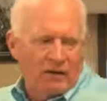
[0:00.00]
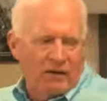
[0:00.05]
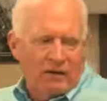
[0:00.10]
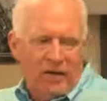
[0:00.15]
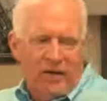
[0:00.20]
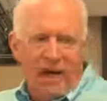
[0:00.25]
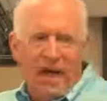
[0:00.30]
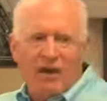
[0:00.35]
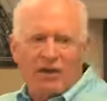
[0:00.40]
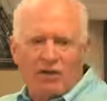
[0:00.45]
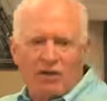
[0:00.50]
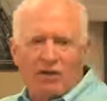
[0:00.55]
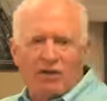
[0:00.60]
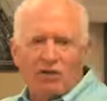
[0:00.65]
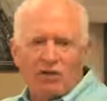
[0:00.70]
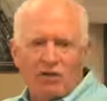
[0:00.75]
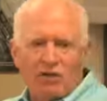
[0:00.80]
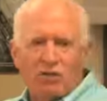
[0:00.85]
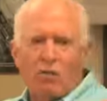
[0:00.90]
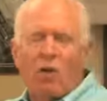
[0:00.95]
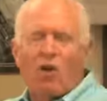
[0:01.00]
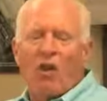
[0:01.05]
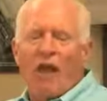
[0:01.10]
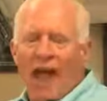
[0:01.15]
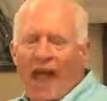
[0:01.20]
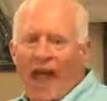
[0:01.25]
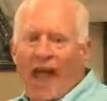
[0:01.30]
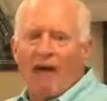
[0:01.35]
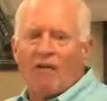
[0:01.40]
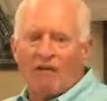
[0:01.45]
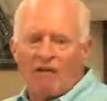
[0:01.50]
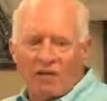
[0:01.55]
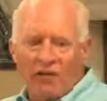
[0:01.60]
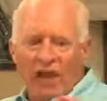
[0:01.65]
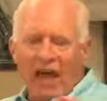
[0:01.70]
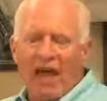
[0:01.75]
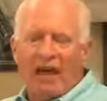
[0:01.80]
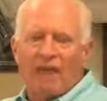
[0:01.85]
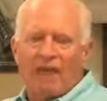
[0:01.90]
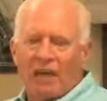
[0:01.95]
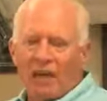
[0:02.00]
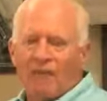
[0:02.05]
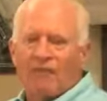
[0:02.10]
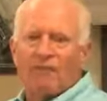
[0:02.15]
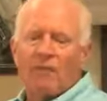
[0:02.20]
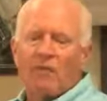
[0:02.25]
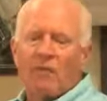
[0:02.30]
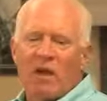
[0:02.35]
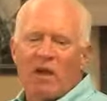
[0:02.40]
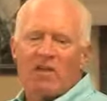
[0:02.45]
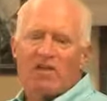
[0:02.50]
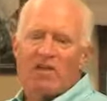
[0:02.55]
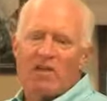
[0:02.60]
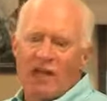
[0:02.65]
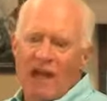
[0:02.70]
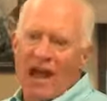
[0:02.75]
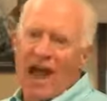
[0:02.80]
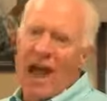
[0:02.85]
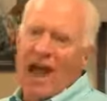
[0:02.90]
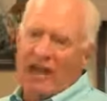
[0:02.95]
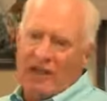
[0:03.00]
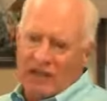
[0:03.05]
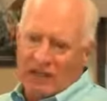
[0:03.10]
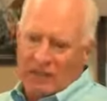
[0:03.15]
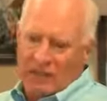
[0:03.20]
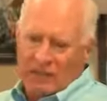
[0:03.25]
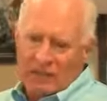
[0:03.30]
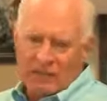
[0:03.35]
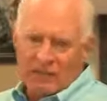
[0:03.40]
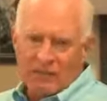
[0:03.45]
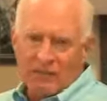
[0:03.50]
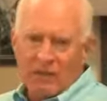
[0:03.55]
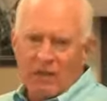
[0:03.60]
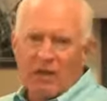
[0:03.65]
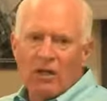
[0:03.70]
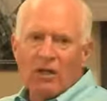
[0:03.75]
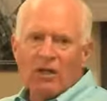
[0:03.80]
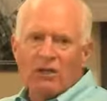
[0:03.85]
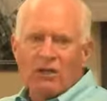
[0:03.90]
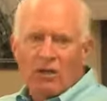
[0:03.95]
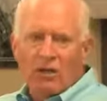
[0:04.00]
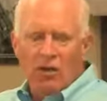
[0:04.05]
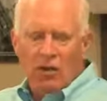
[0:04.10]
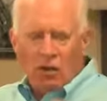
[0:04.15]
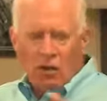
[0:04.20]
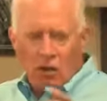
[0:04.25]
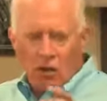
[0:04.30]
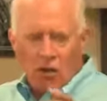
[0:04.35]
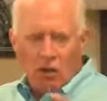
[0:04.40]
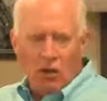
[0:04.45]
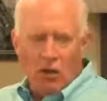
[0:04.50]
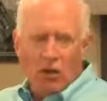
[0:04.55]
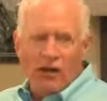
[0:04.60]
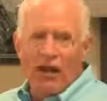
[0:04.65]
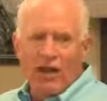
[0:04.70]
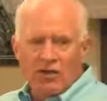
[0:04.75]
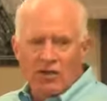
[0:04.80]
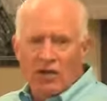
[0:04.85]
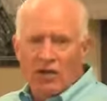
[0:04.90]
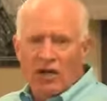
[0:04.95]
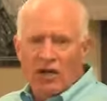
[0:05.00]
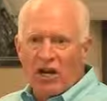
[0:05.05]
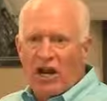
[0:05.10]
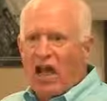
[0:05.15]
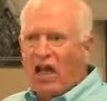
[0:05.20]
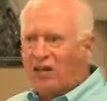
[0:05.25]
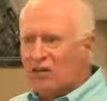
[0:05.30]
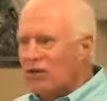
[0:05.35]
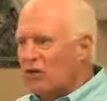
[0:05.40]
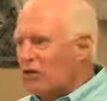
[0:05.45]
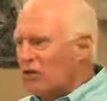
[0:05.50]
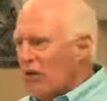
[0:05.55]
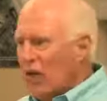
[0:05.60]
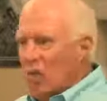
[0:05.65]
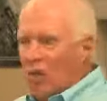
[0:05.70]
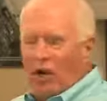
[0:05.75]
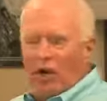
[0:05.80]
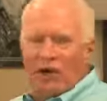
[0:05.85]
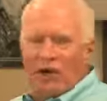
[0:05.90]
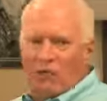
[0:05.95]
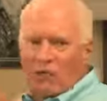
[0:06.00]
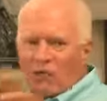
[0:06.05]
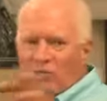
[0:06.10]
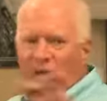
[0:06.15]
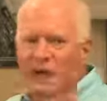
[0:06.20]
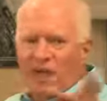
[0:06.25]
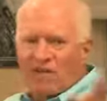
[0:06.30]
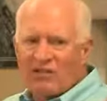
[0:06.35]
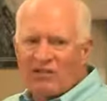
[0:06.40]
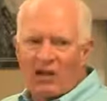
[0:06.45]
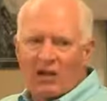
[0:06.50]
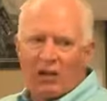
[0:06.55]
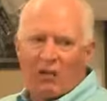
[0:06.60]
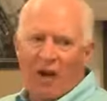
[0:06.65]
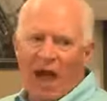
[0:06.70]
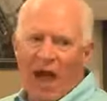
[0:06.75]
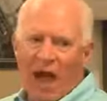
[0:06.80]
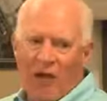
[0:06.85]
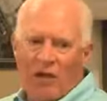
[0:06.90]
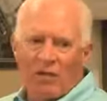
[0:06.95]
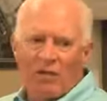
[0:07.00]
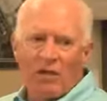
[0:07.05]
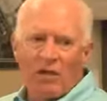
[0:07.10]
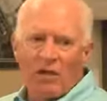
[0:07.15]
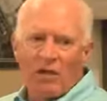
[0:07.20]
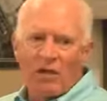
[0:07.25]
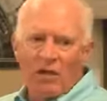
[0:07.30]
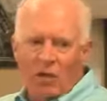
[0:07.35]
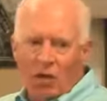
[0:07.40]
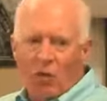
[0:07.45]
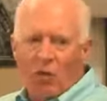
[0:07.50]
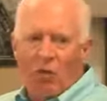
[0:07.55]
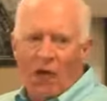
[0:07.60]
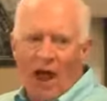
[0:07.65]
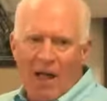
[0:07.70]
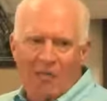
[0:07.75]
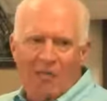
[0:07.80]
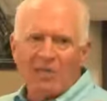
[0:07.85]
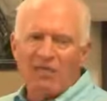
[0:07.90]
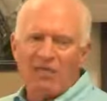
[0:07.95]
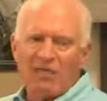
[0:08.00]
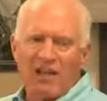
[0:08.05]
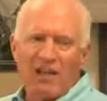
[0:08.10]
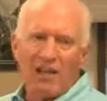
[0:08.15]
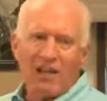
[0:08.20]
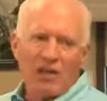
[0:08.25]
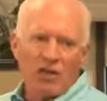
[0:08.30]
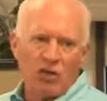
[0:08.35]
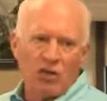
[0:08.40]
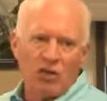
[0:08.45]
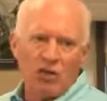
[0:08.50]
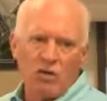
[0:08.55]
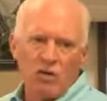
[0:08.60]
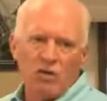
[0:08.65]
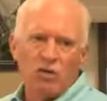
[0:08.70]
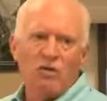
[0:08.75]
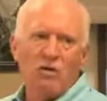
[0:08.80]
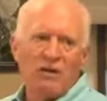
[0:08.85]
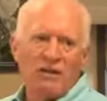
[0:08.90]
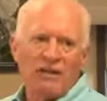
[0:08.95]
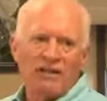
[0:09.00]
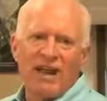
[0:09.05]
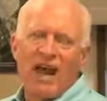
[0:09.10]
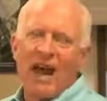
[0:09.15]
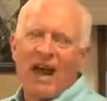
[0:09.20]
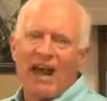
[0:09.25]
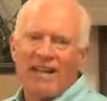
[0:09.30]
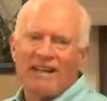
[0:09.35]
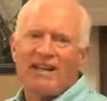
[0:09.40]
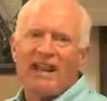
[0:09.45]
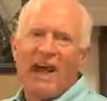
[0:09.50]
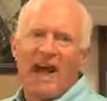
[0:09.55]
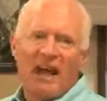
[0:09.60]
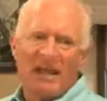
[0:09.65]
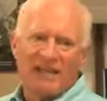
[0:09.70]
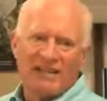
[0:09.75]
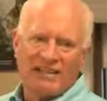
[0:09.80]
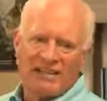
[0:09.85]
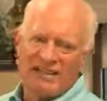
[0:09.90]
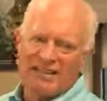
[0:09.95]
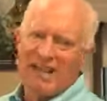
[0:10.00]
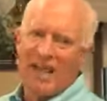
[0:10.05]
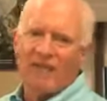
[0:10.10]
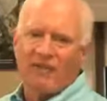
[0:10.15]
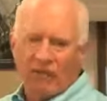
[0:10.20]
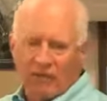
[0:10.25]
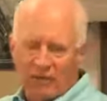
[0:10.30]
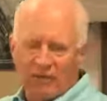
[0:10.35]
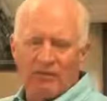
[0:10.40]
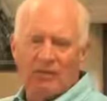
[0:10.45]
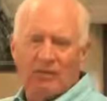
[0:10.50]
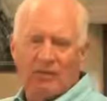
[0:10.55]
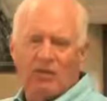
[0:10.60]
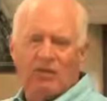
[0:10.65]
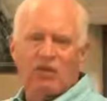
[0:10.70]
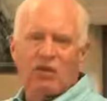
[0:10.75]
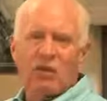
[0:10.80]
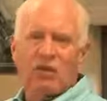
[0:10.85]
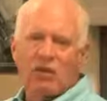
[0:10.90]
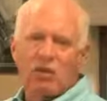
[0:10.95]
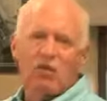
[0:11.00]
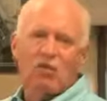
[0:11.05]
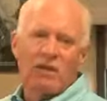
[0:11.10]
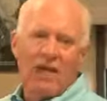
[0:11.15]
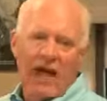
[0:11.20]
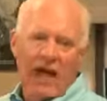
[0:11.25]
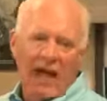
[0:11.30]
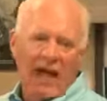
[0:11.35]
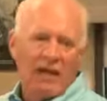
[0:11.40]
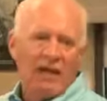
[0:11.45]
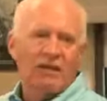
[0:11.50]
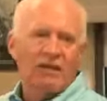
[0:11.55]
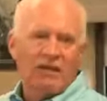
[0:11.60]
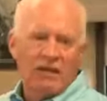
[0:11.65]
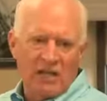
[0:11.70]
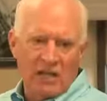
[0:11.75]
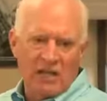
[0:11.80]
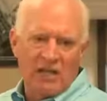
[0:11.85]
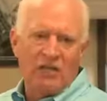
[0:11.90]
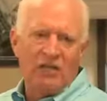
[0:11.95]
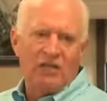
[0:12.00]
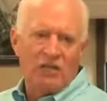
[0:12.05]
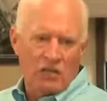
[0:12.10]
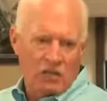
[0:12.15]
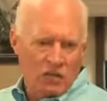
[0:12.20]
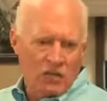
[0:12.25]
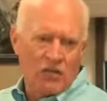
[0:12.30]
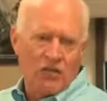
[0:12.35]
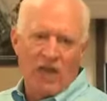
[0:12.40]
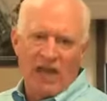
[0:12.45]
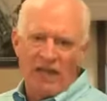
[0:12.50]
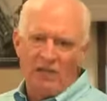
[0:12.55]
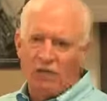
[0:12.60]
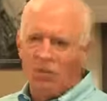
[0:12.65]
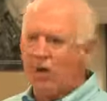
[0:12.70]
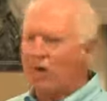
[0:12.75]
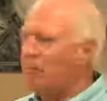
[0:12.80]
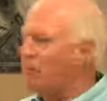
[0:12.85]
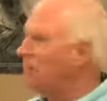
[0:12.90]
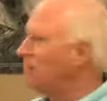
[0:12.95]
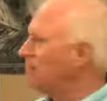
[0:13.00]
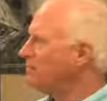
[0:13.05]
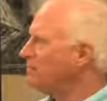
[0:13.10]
connectors will have that information on it so that you can look at your connector, that one that was passing around, it'll probably say a U997 is the U-die needed to do that crimp.